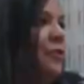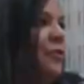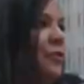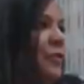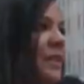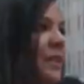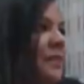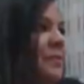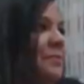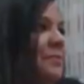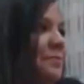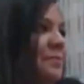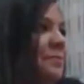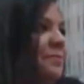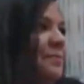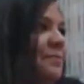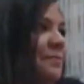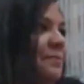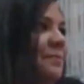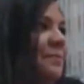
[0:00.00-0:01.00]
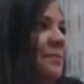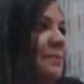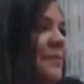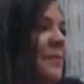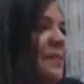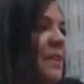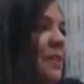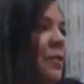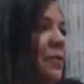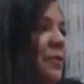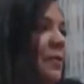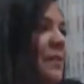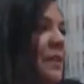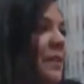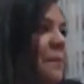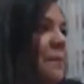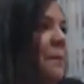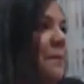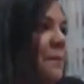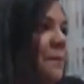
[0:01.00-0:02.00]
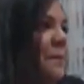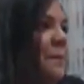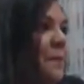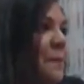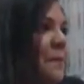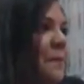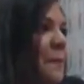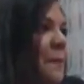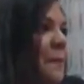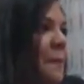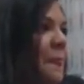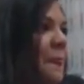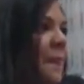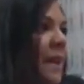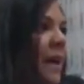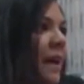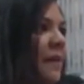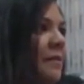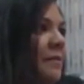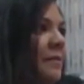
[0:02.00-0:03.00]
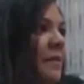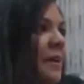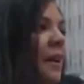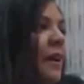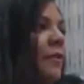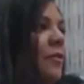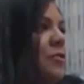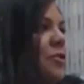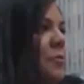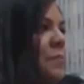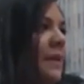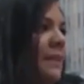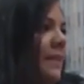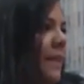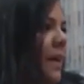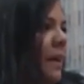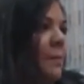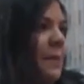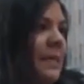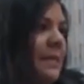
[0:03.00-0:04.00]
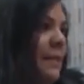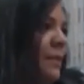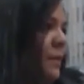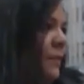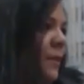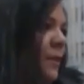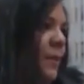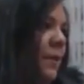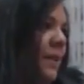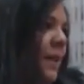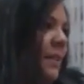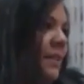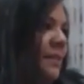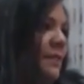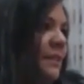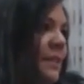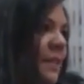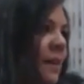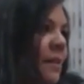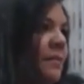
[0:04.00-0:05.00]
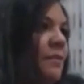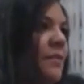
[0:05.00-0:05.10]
a nonprofit that provides support to Latino and immigrant women who are survivors